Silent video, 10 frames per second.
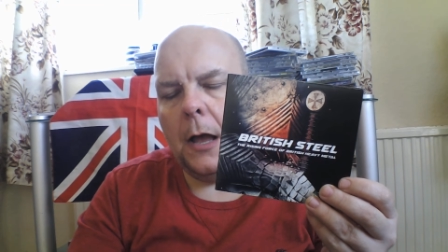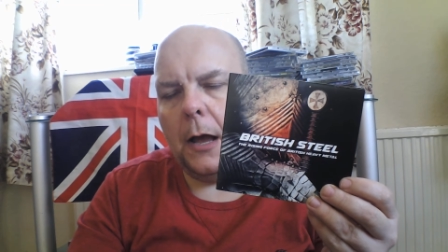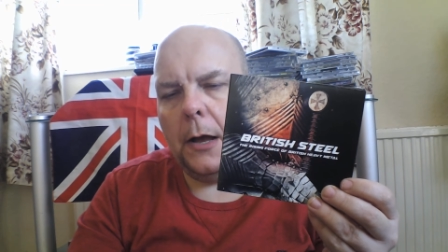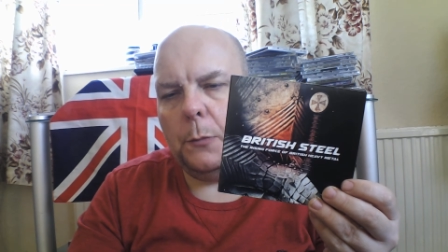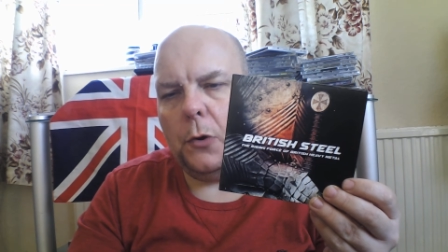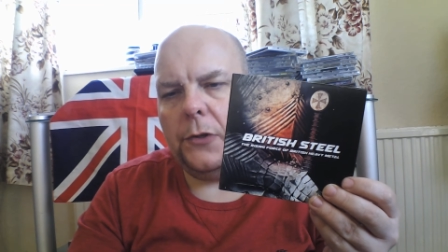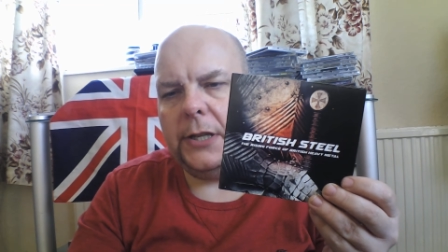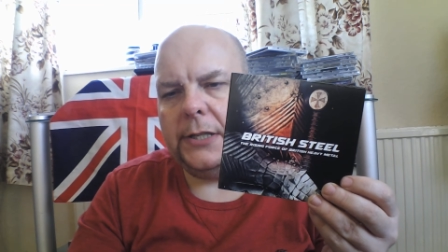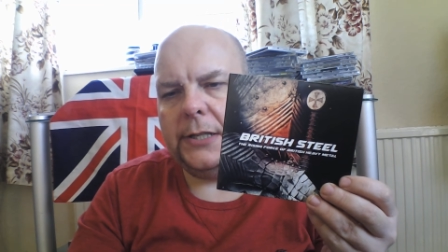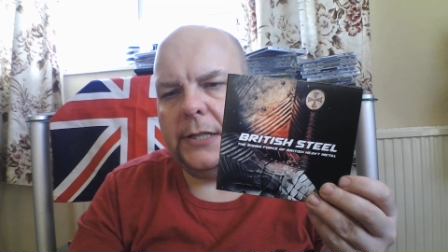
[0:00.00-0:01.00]
What
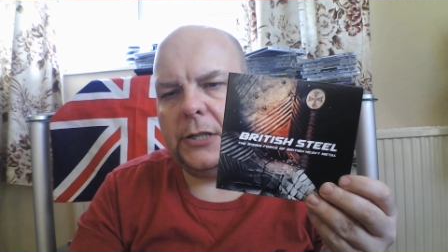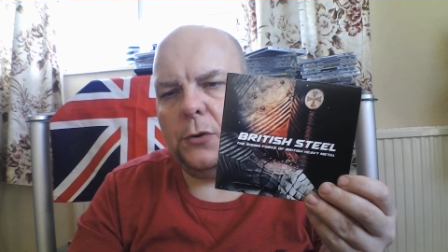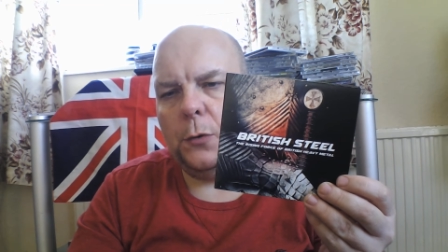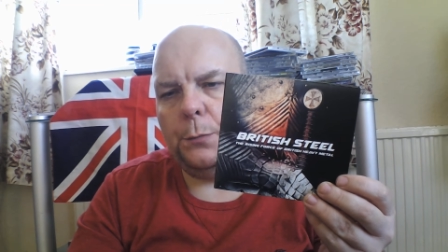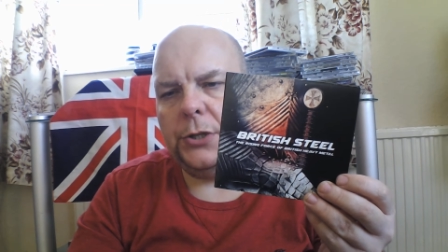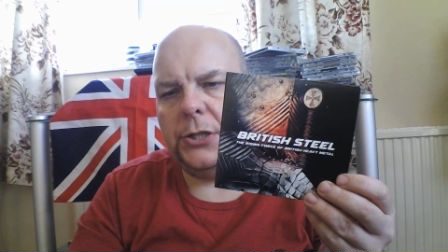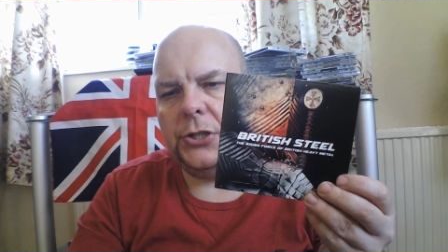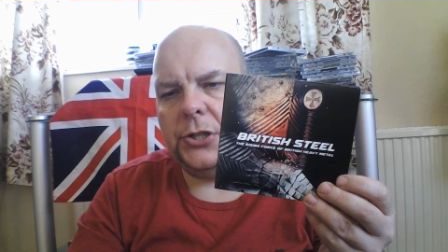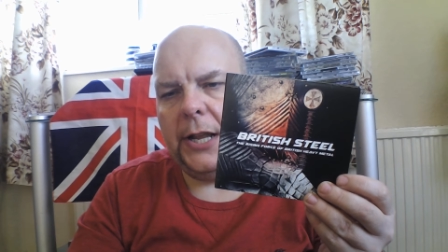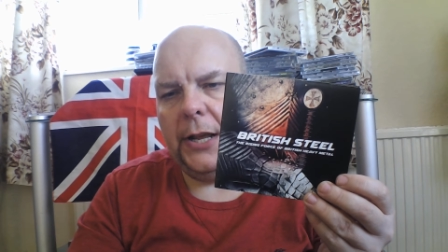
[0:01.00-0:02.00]
this is called
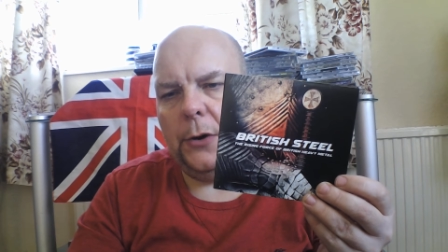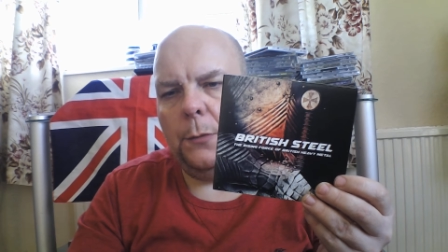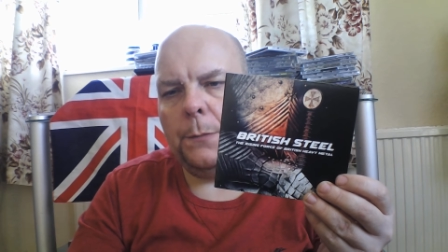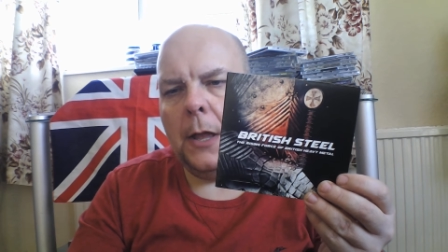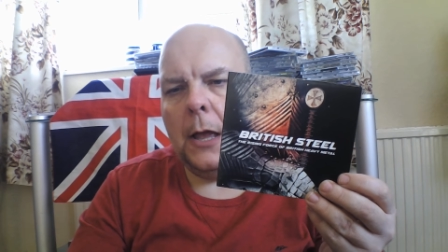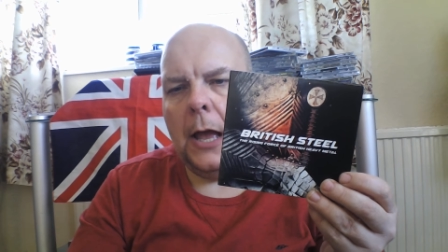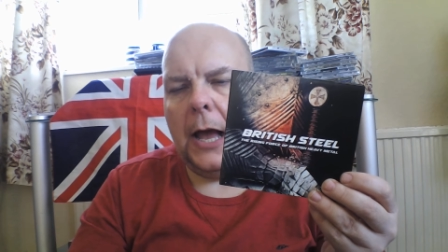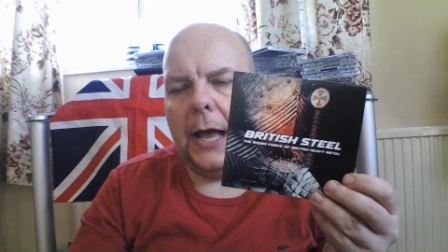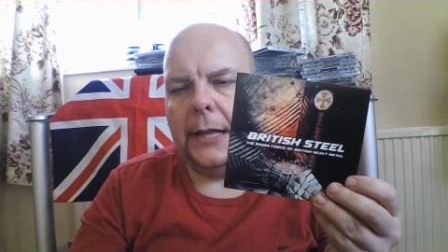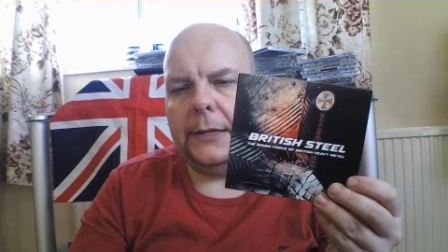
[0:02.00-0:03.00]
British Steel,
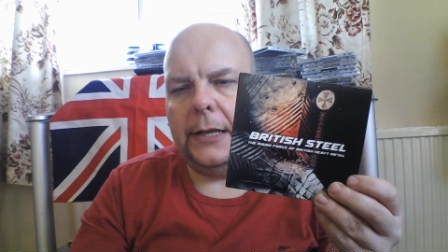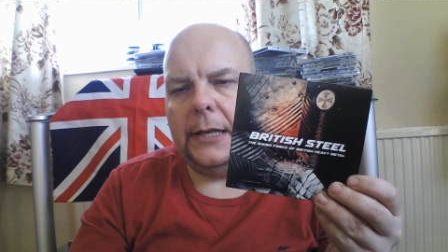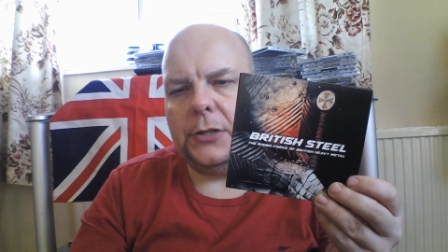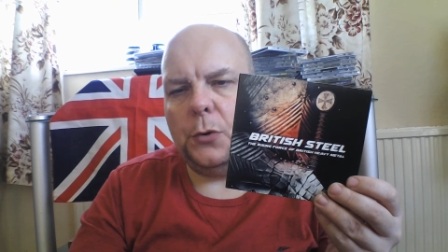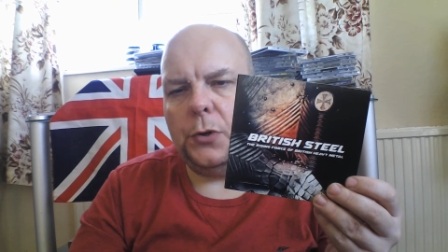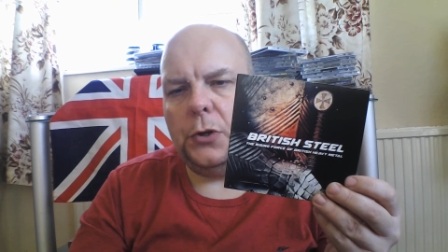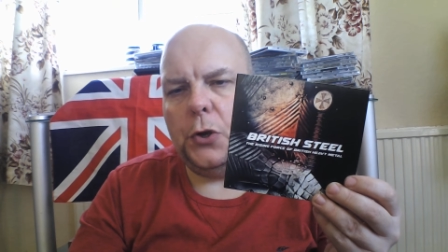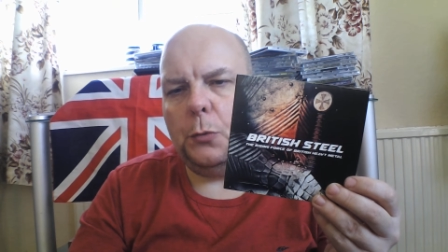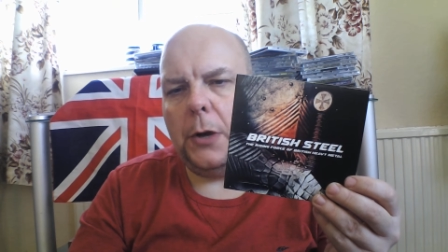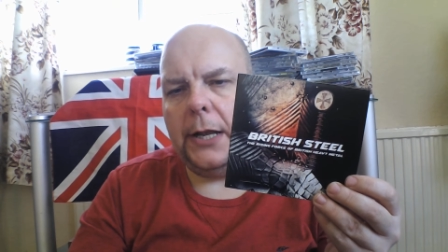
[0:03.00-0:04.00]
and it's all the
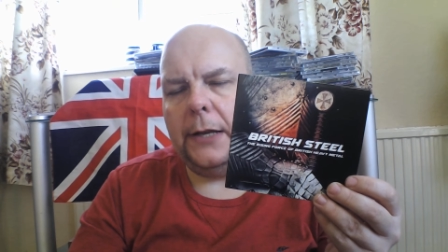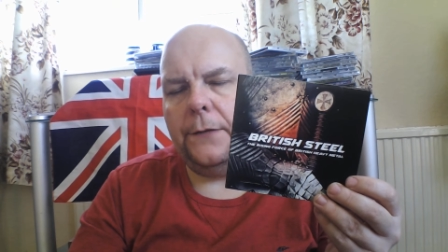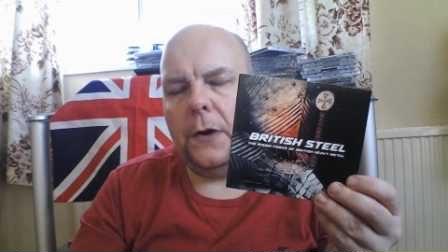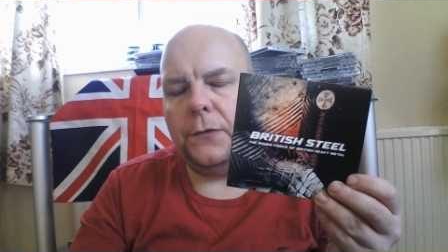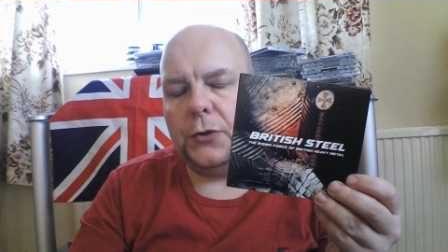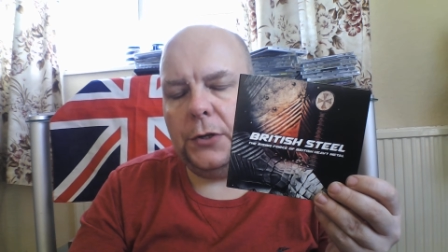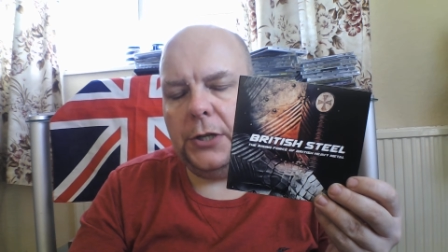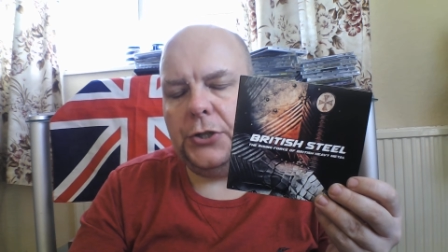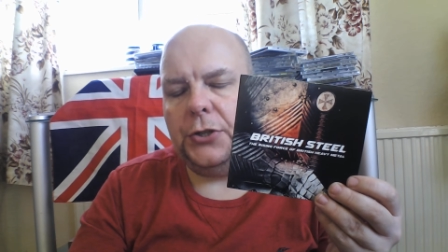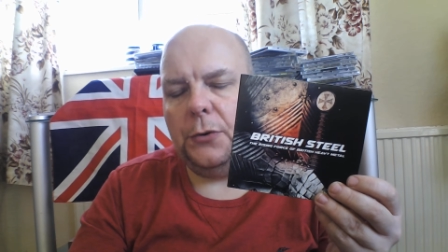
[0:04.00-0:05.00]
new wave of
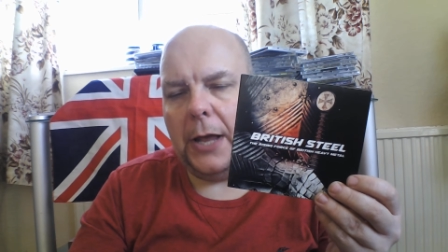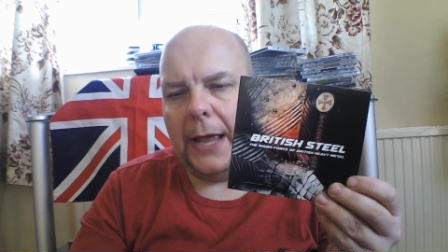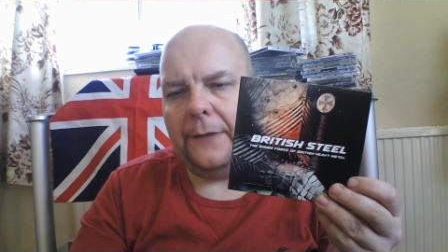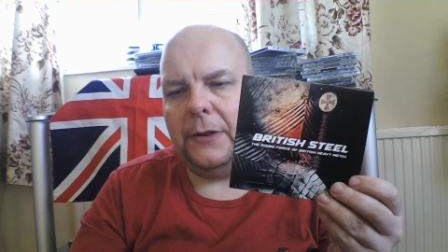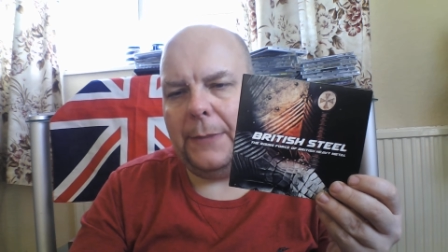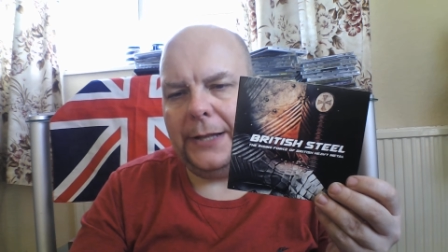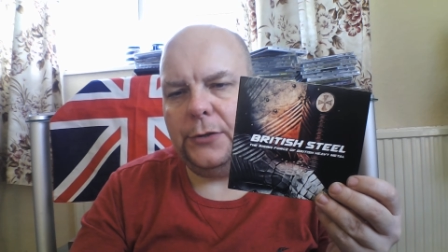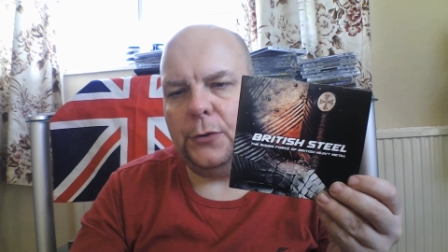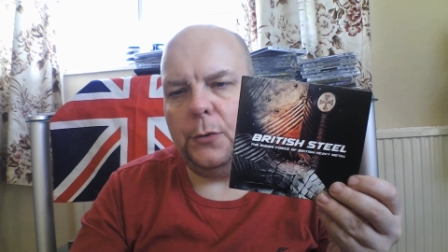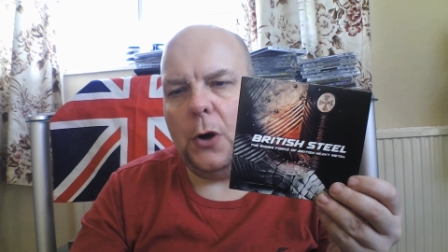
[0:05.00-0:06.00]
traditional heavy
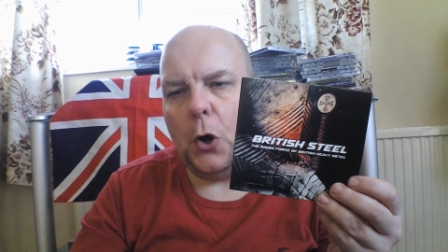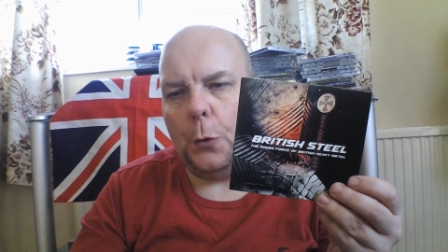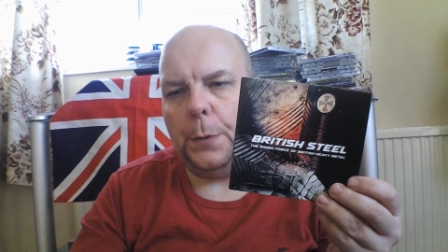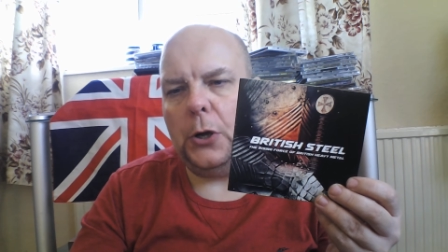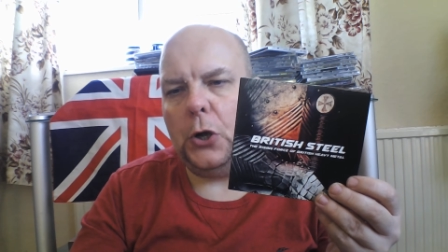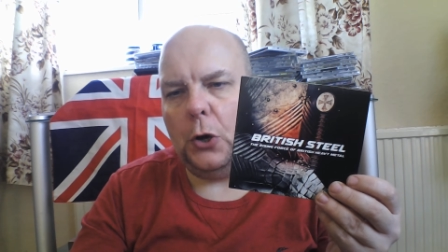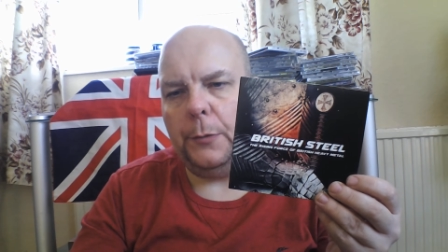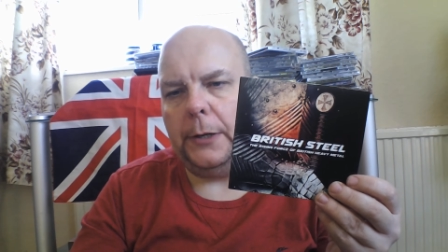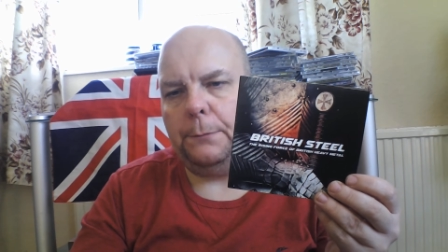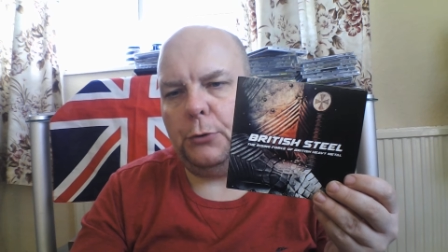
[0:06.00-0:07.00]
metal,
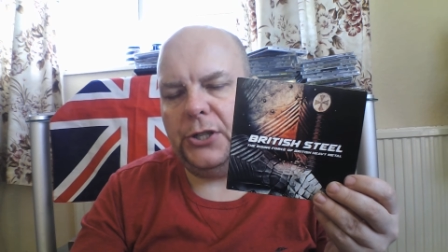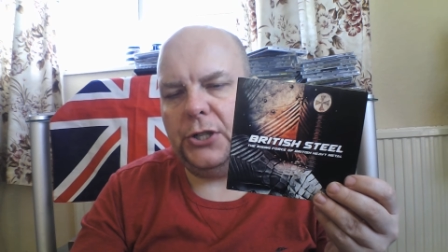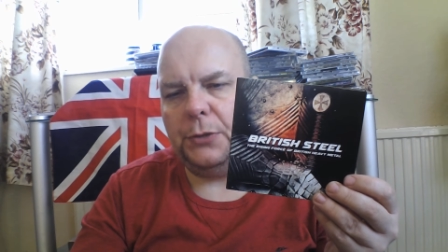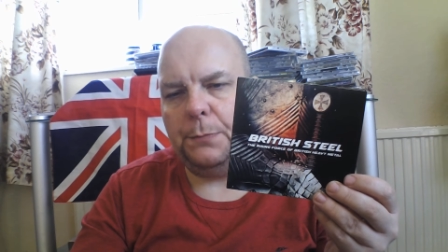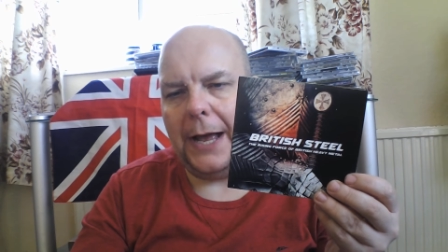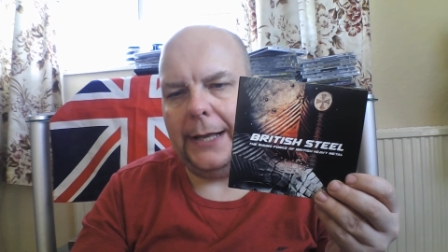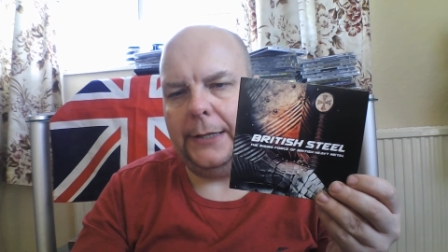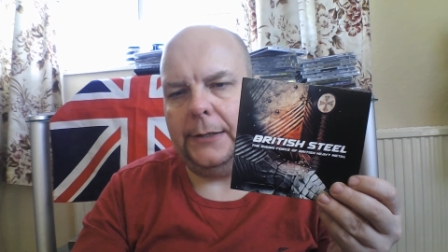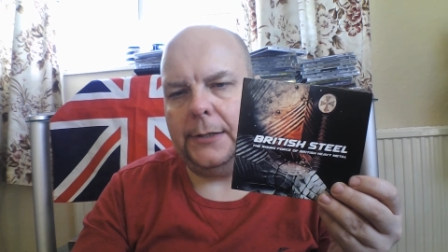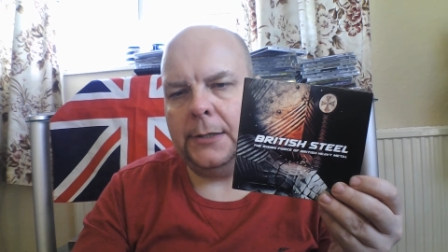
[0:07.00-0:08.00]
up-and-coming British
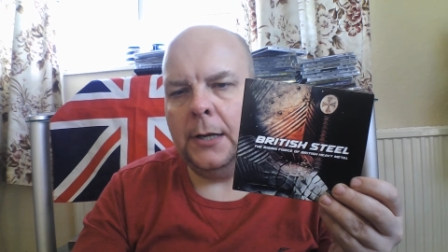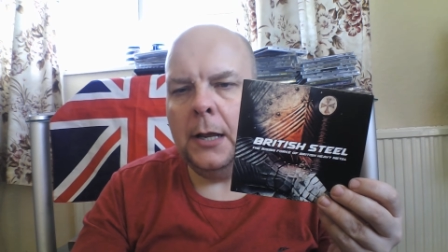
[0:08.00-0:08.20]
bands.